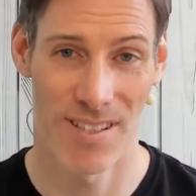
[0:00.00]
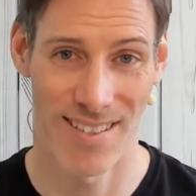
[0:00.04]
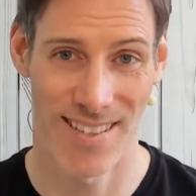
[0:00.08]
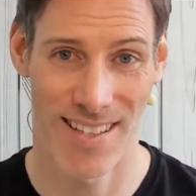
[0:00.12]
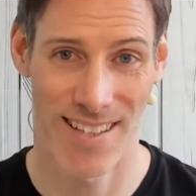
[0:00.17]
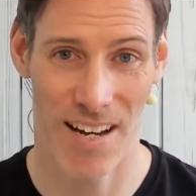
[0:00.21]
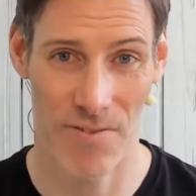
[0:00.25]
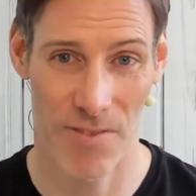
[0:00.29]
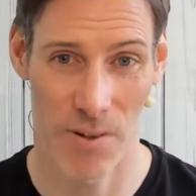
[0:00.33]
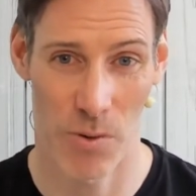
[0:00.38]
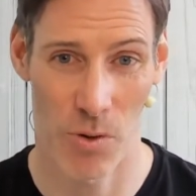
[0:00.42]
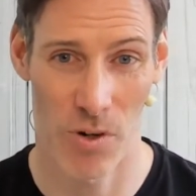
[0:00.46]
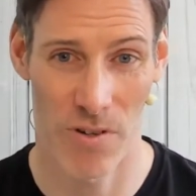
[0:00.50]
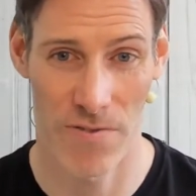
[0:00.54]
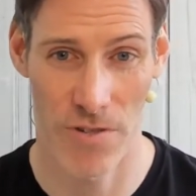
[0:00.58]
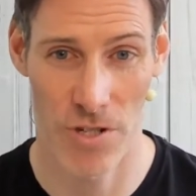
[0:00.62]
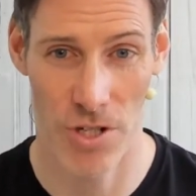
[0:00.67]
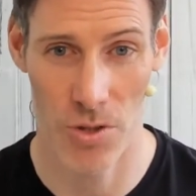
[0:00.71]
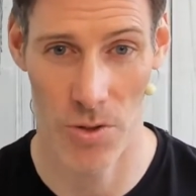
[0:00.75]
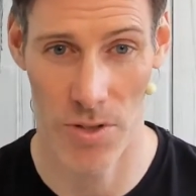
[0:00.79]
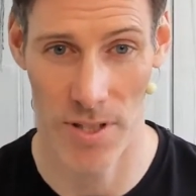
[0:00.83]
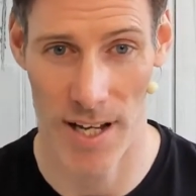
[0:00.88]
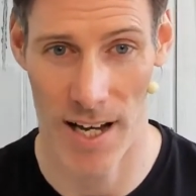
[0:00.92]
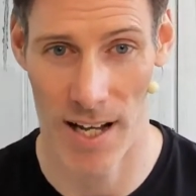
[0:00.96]
Definitely want to
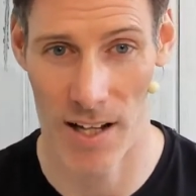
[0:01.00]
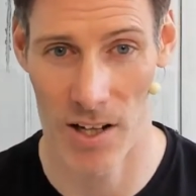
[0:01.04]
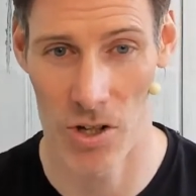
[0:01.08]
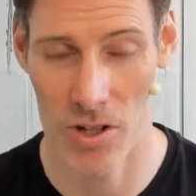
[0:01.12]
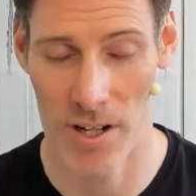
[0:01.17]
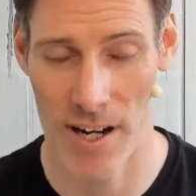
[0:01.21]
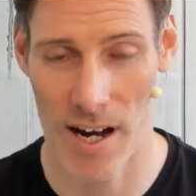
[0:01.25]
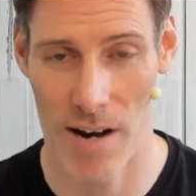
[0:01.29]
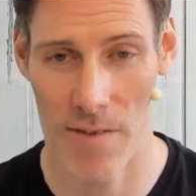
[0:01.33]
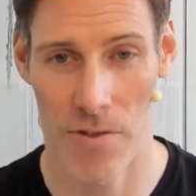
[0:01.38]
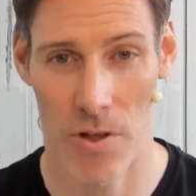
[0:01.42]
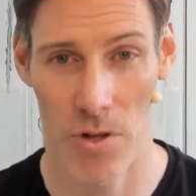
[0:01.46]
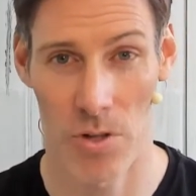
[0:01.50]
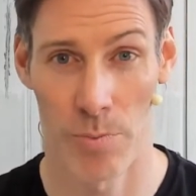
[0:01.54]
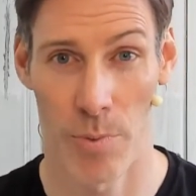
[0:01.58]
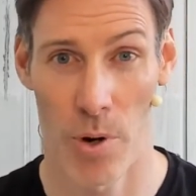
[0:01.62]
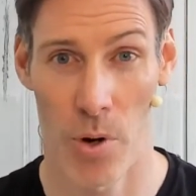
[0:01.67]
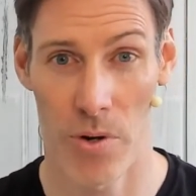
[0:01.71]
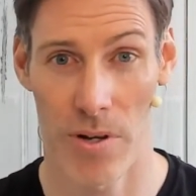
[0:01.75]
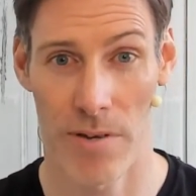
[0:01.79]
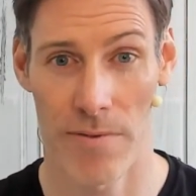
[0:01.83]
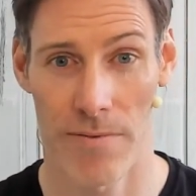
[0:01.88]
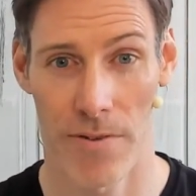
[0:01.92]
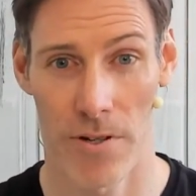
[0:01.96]
reduce that. Look out for those
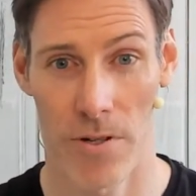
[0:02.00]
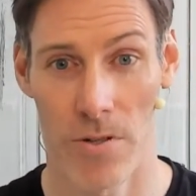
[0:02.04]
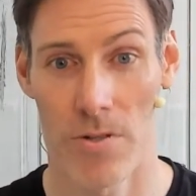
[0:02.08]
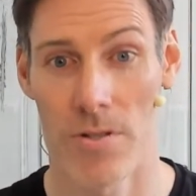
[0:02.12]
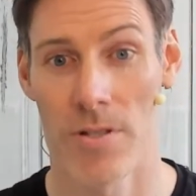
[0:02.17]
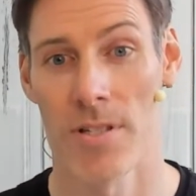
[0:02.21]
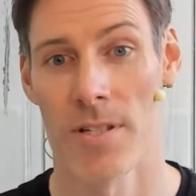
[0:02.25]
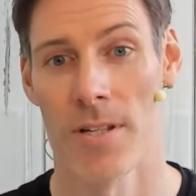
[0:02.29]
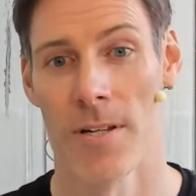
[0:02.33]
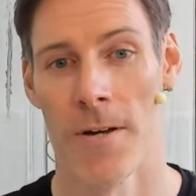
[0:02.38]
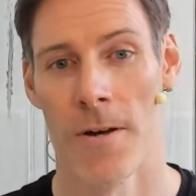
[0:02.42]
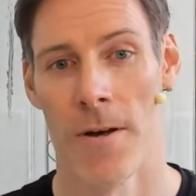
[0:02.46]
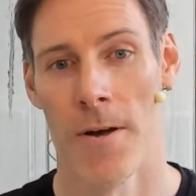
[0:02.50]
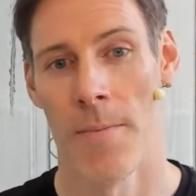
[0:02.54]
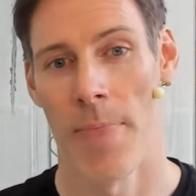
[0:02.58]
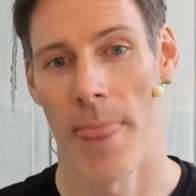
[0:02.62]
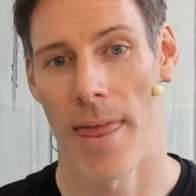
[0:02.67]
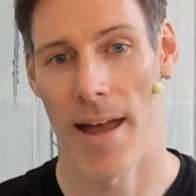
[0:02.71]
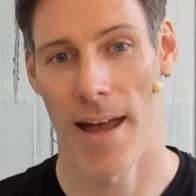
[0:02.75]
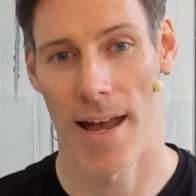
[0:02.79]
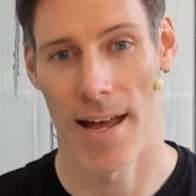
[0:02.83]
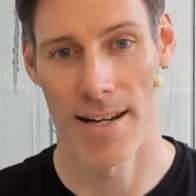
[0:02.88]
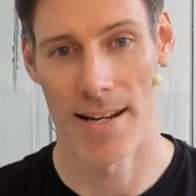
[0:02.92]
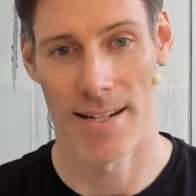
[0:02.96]
bogey foods
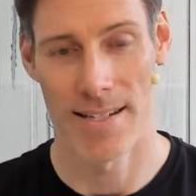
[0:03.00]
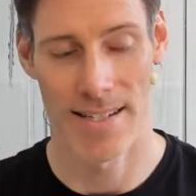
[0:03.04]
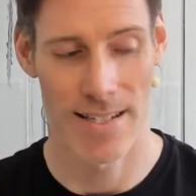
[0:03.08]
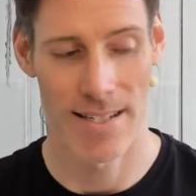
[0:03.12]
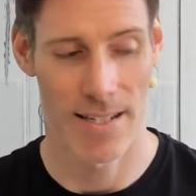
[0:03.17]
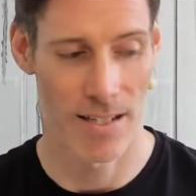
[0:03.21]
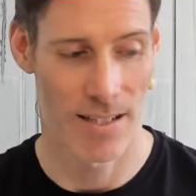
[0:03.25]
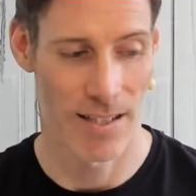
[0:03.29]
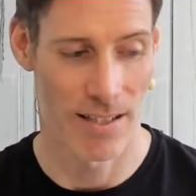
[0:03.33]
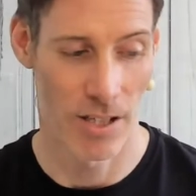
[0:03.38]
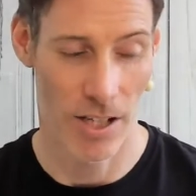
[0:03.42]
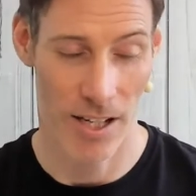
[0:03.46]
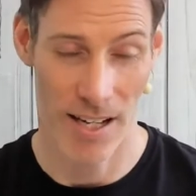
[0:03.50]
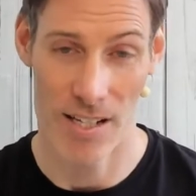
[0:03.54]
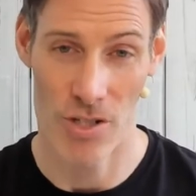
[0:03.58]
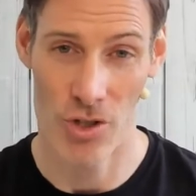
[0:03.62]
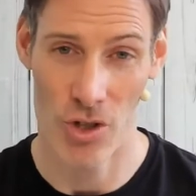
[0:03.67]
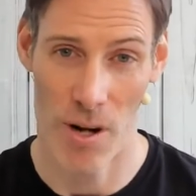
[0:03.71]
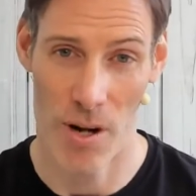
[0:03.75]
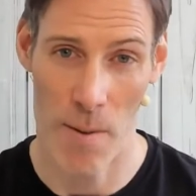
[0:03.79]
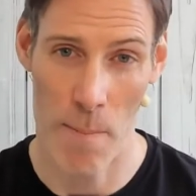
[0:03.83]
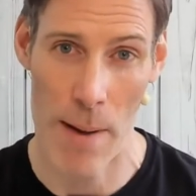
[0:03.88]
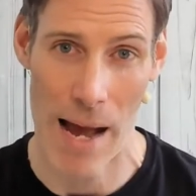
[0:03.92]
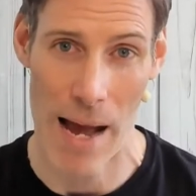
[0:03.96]
and look at
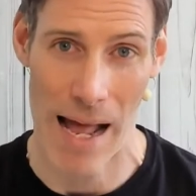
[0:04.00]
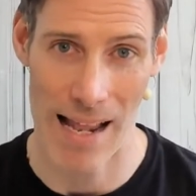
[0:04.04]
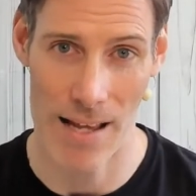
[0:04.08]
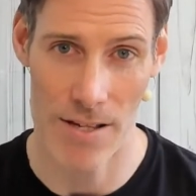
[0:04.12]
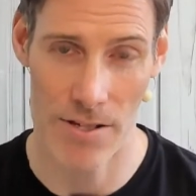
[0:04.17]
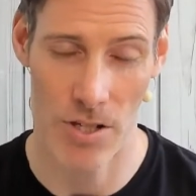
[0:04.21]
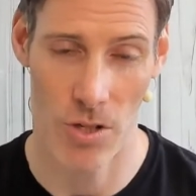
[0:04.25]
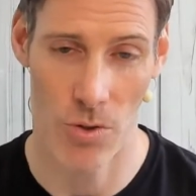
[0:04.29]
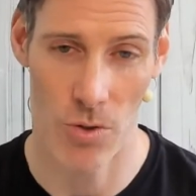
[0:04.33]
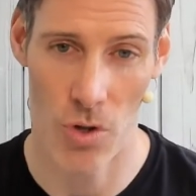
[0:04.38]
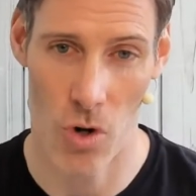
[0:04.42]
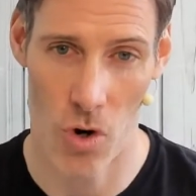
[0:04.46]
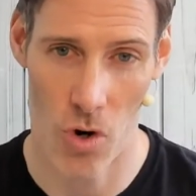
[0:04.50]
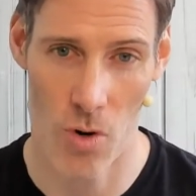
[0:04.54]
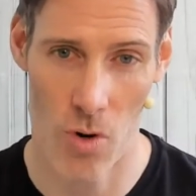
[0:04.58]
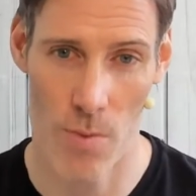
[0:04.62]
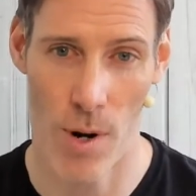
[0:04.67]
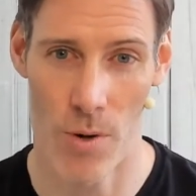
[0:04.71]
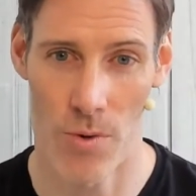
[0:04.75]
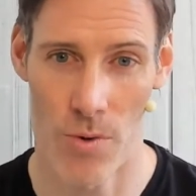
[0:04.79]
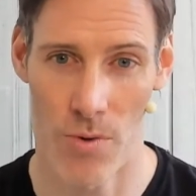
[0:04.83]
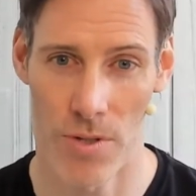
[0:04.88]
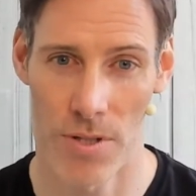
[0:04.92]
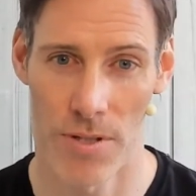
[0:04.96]
trying to balance those
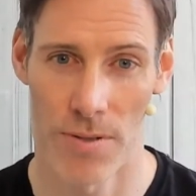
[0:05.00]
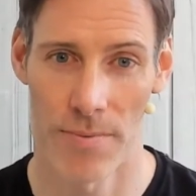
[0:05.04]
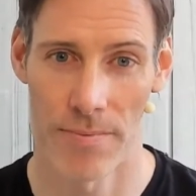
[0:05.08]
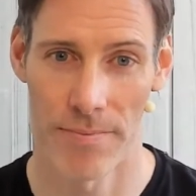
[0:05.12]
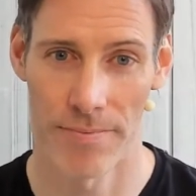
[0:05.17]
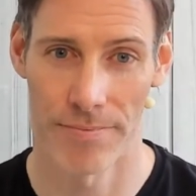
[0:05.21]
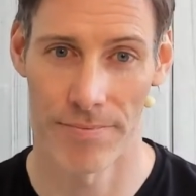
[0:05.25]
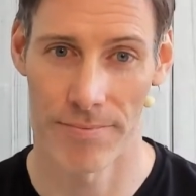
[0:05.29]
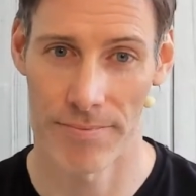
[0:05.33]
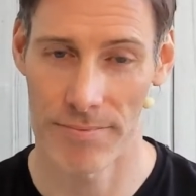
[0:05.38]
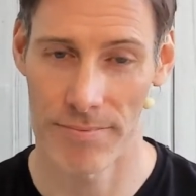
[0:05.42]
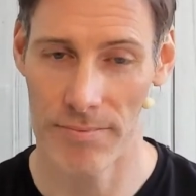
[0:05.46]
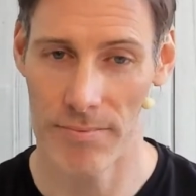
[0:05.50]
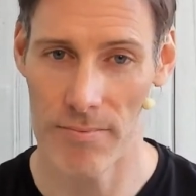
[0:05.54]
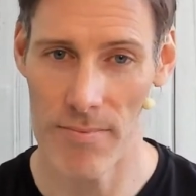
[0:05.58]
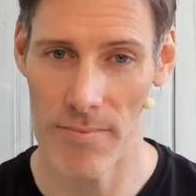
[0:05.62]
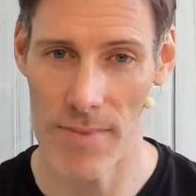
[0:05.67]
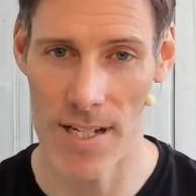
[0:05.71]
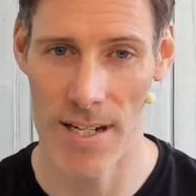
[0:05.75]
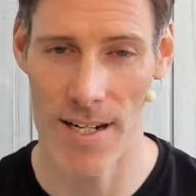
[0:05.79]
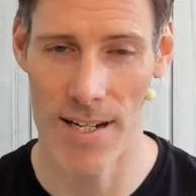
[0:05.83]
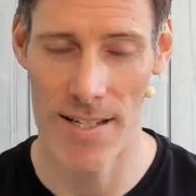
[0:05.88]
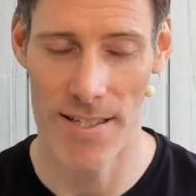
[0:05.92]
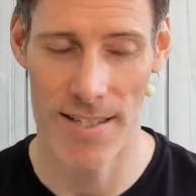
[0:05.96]
hormones.
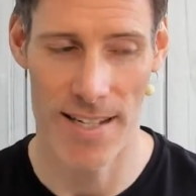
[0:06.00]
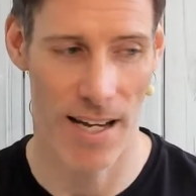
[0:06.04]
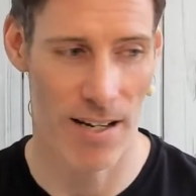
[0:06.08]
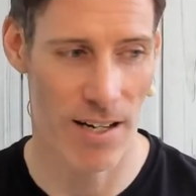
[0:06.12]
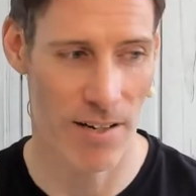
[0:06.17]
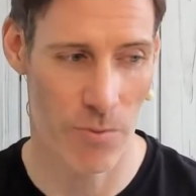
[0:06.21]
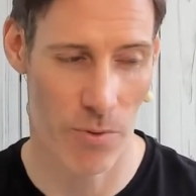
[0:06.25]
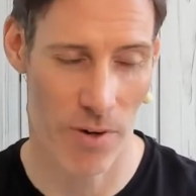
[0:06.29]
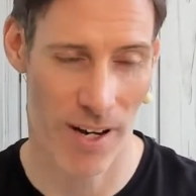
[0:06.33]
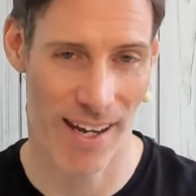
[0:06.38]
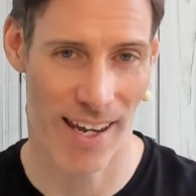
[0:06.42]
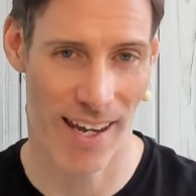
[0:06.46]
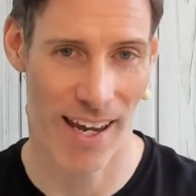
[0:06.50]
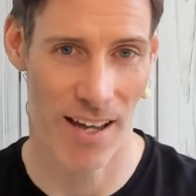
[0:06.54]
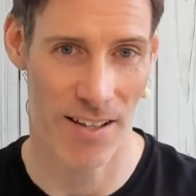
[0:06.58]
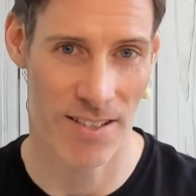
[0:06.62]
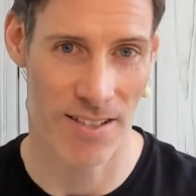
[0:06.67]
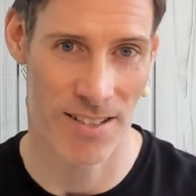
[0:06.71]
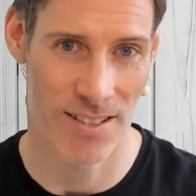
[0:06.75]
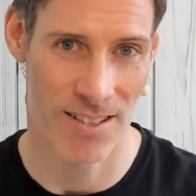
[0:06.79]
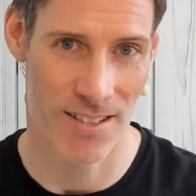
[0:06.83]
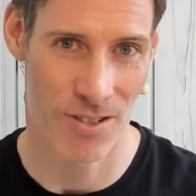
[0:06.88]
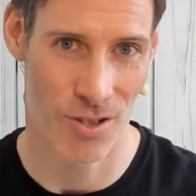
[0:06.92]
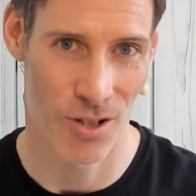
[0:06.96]
And as I said, if we can get